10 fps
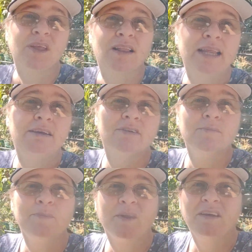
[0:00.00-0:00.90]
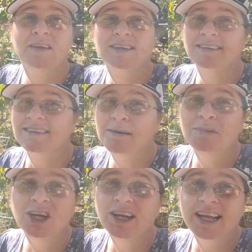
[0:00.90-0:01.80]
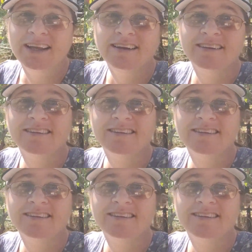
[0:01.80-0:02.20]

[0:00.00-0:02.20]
leave them, because I'm learning.